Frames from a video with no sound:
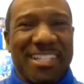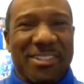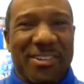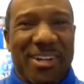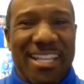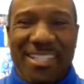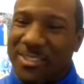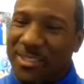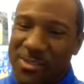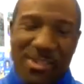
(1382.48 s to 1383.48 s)
done it right.
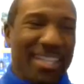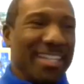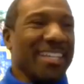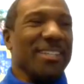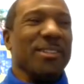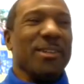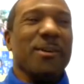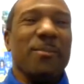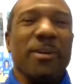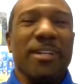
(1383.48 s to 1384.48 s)
So yes. you
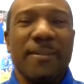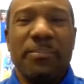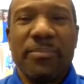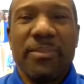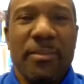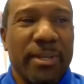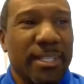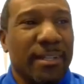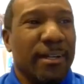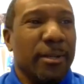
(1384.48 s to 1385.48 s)
know, but
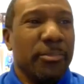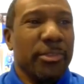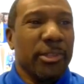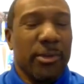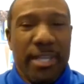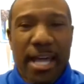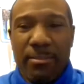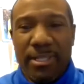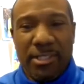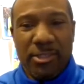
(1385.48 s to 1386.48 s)
but um, you know,
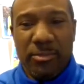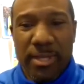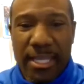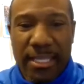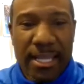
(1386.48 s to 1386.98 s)
God bless you, man.